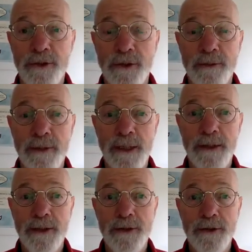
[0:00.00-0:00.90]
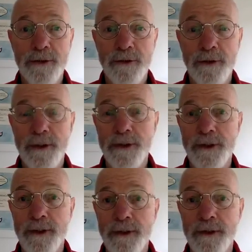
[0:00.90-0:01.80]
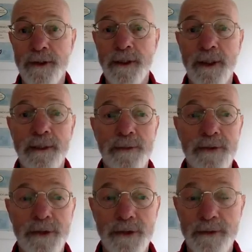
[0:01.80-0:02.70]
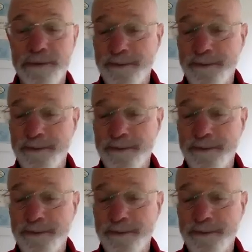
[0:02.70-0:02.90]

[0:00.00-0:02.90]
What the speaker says: You can pay attention to these things in any position.